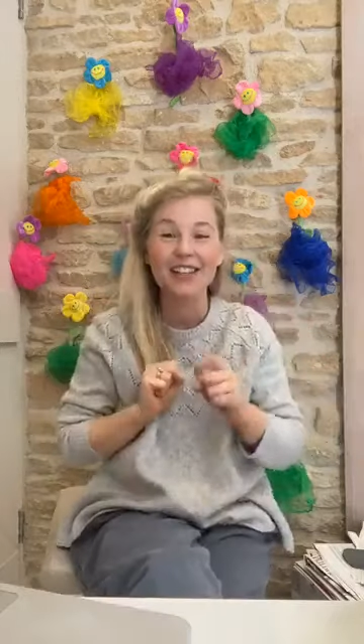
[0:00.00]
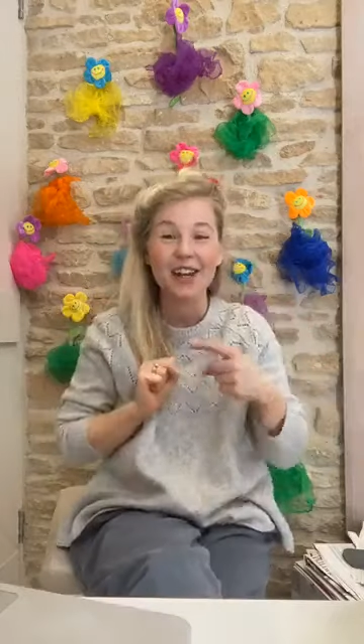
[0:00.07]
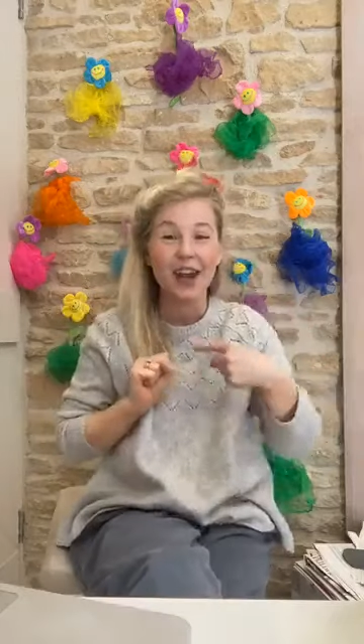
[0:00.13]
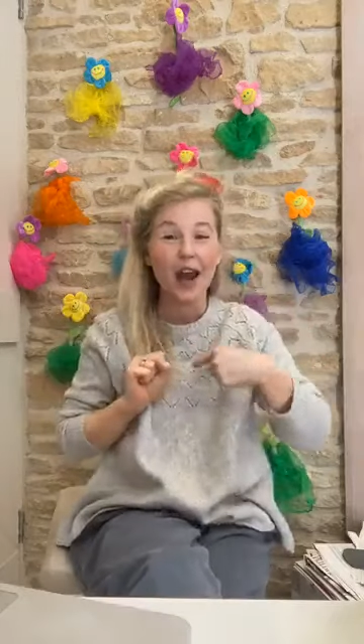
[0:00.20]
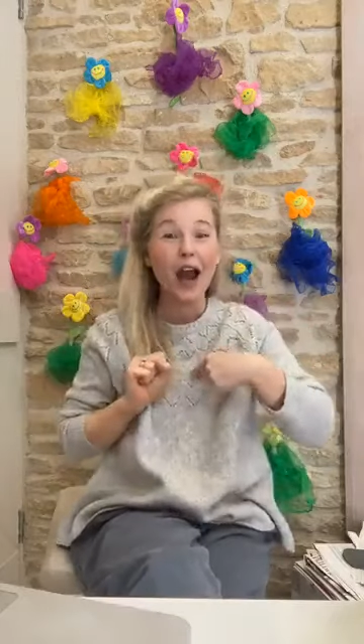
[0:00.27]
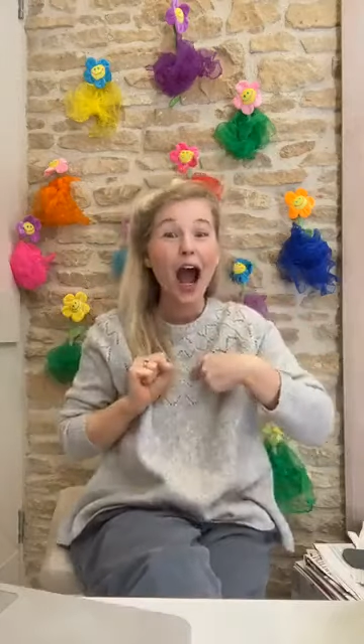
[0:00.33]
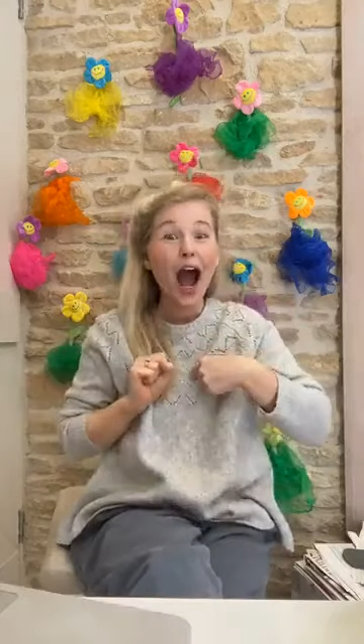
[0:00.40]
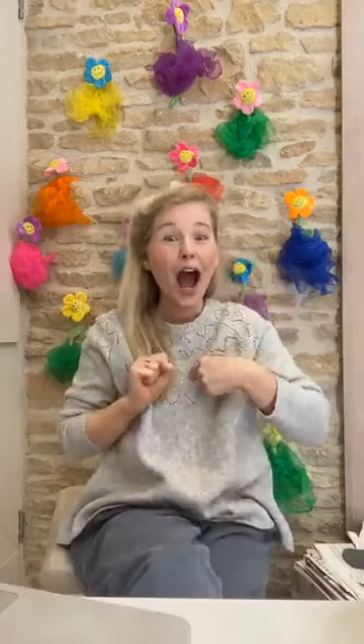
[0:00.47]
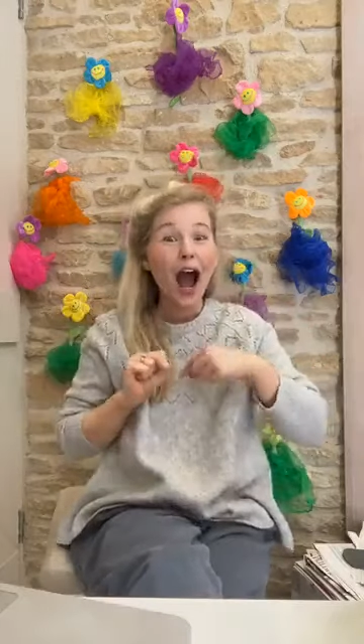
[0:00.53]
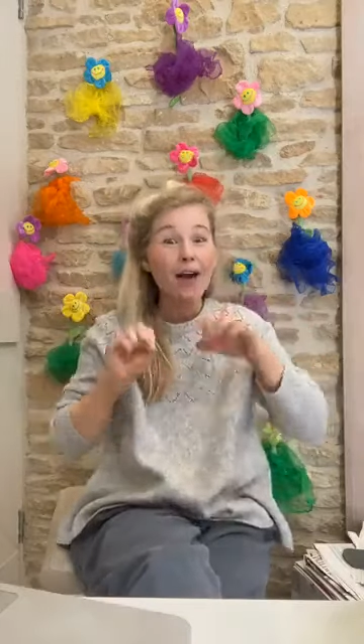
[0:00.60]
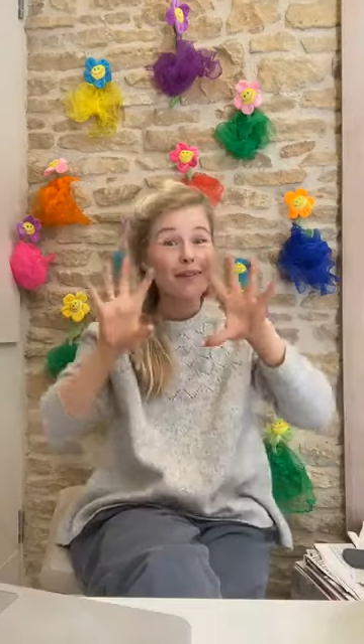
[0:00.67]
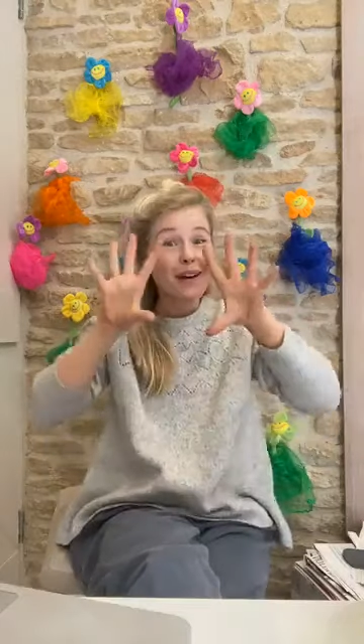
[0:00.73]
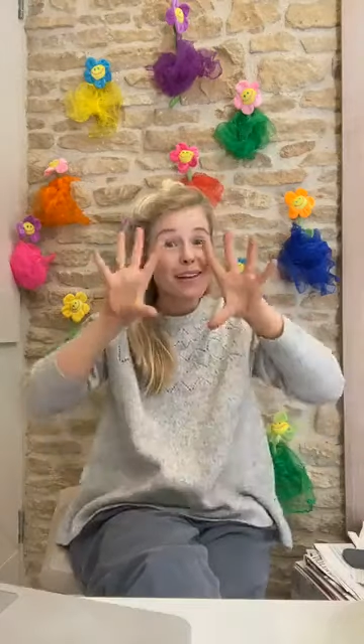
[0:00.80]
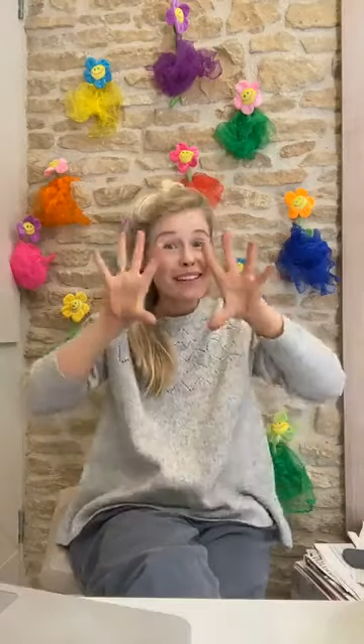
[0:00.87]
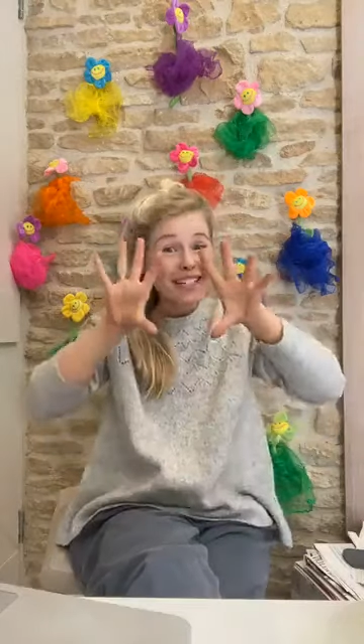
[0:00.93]
So you go,
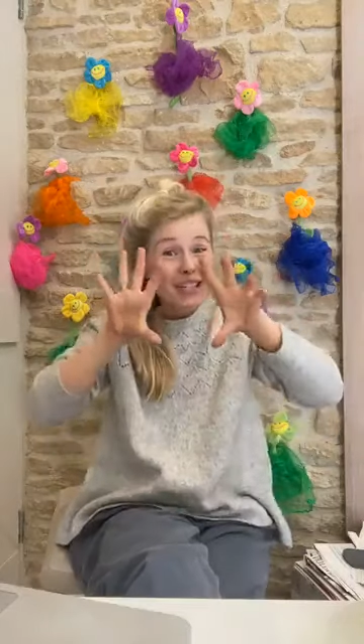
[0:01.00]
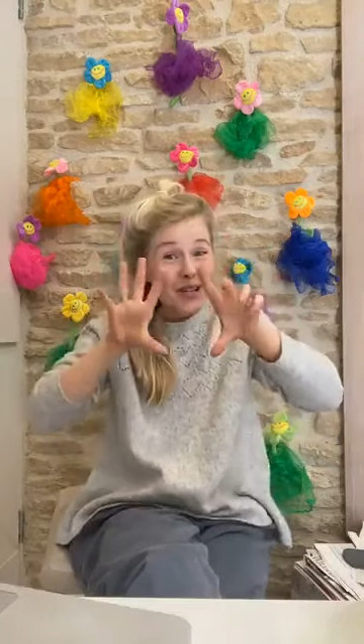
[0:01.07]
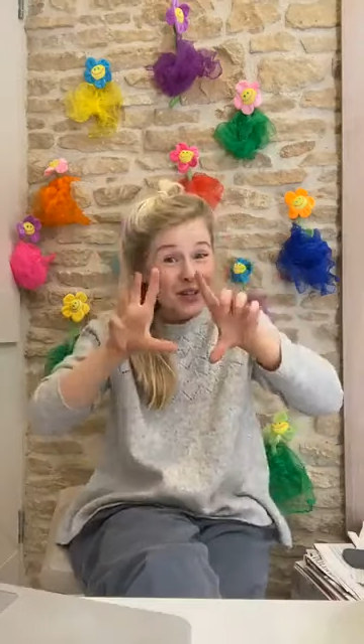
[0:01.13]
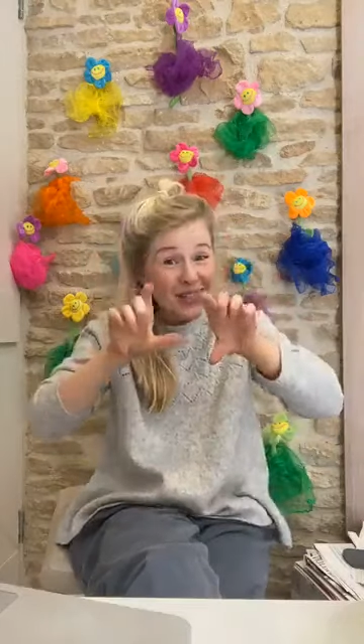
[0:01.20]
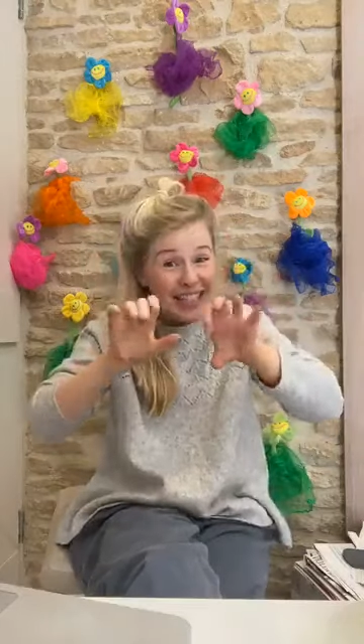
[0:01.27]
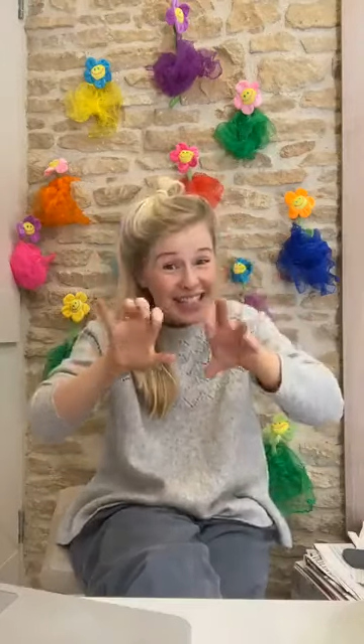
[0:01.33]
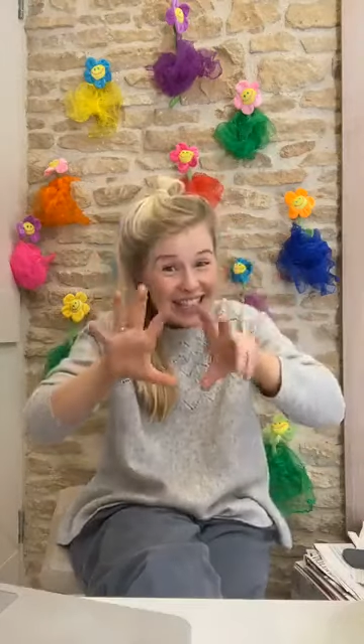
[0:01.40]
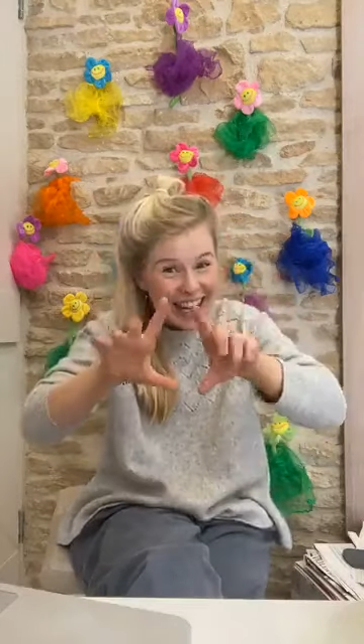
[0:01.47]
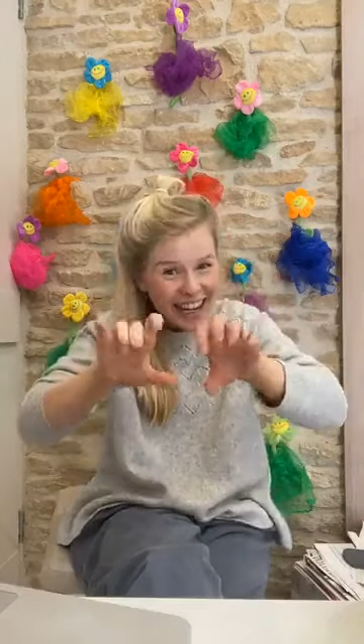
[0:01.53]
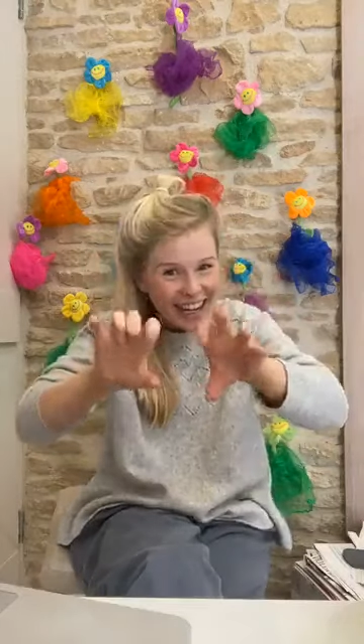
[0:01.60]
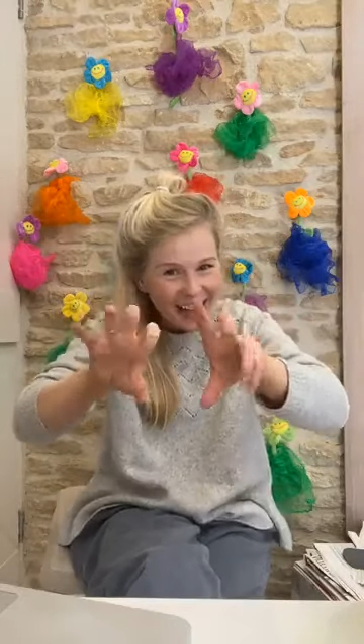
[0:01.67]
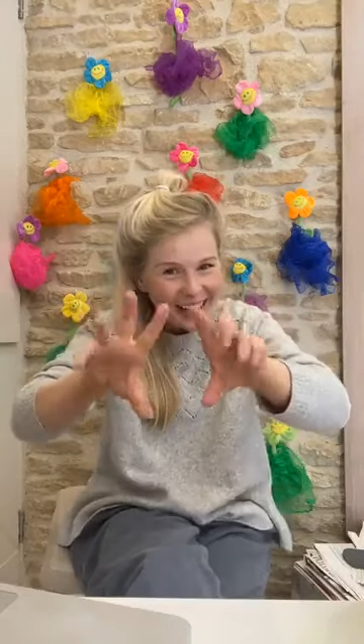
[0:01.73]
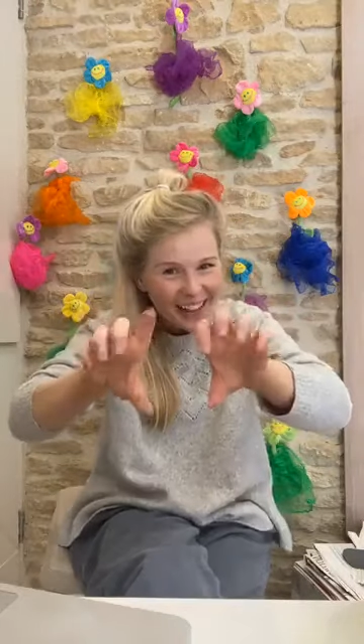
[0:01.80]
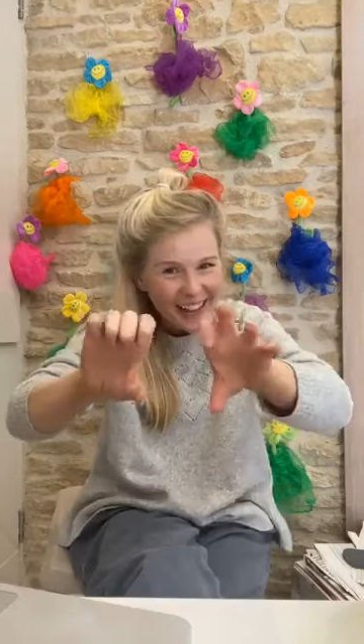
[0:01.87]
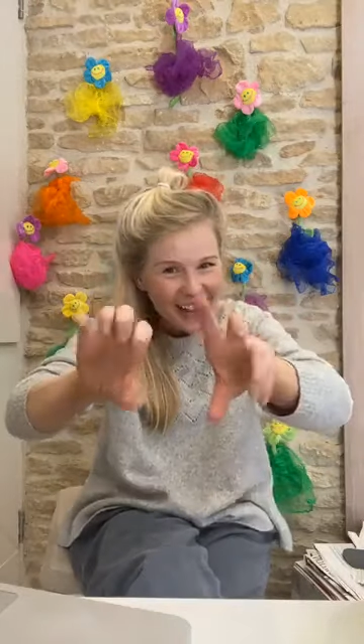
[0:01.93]
I'm going to
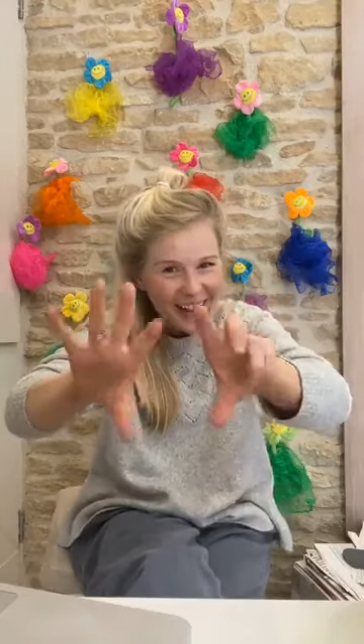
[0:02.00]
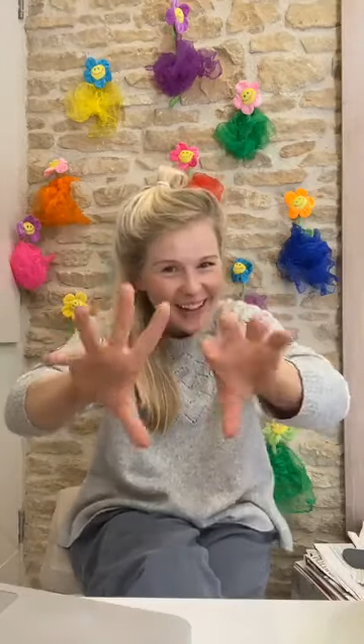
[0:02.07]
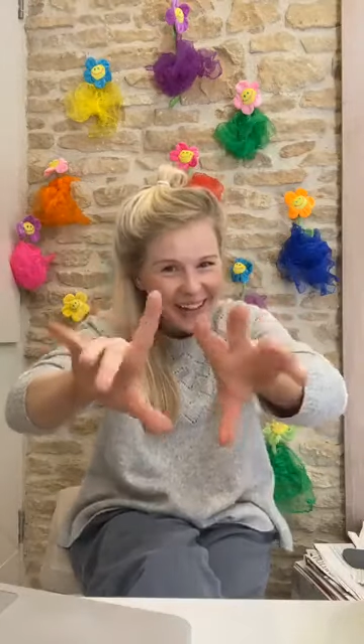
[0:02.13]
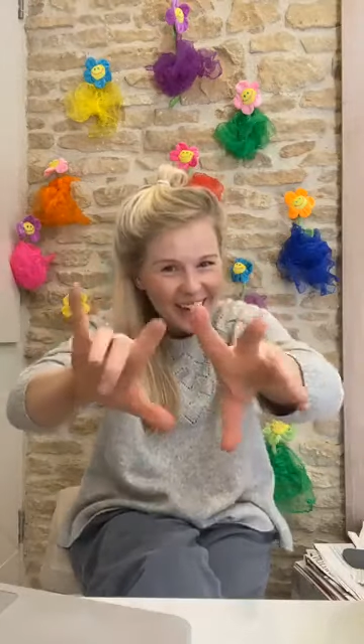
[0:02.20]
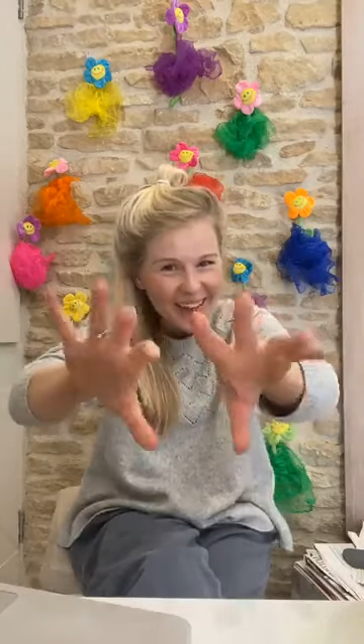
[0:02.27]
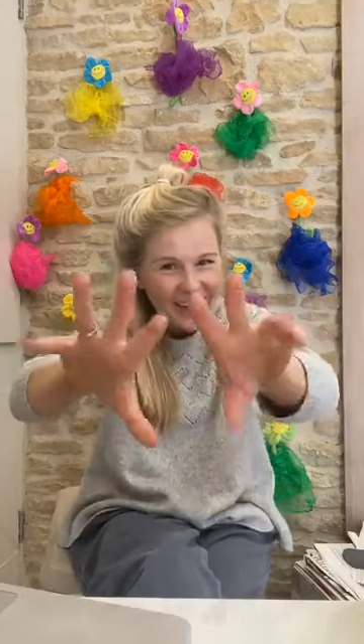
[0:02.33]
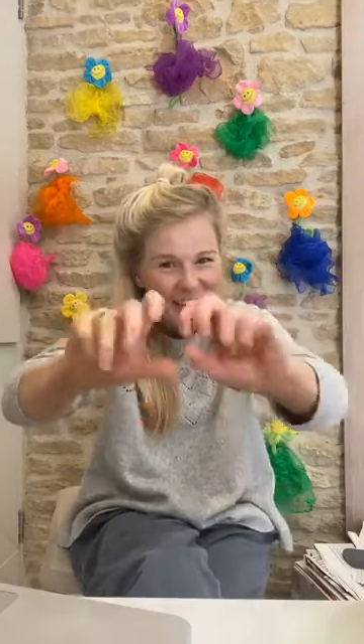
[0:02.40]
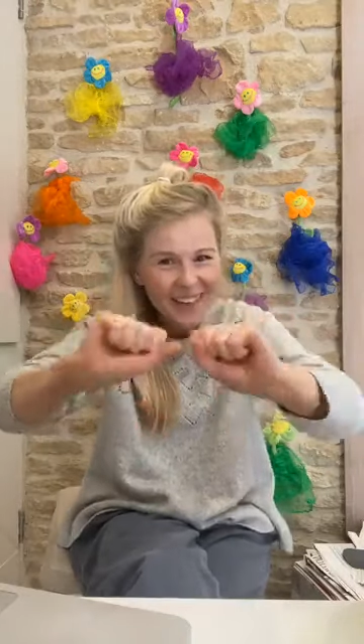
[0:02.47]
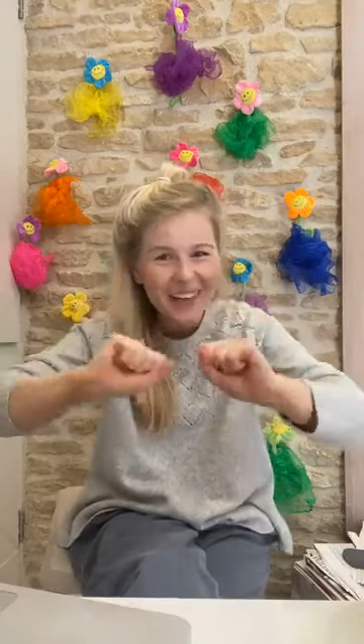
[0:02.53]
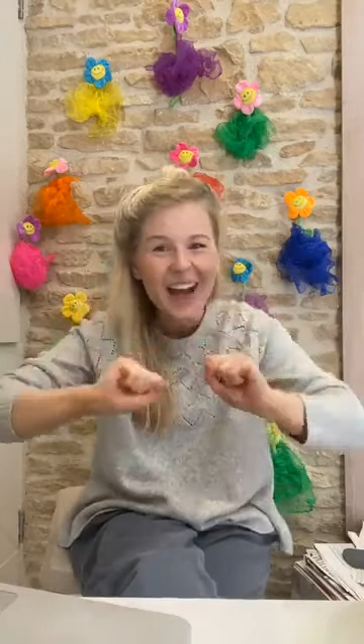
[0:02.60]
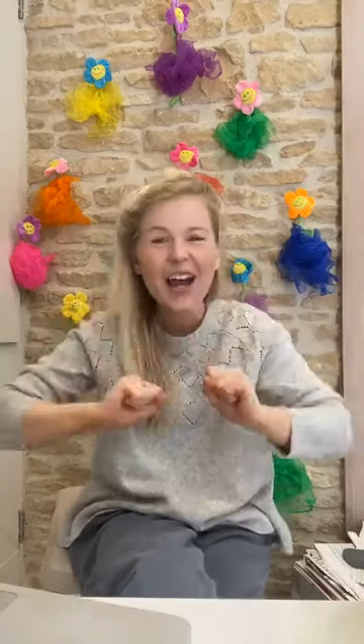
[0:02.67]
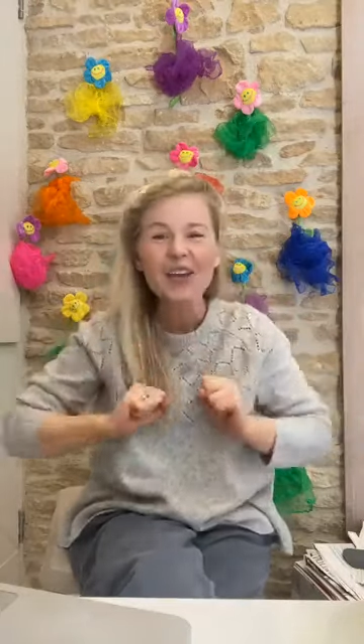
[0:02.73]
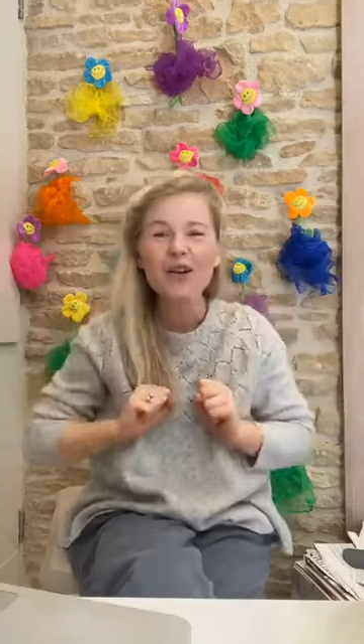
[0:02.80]
tickle you.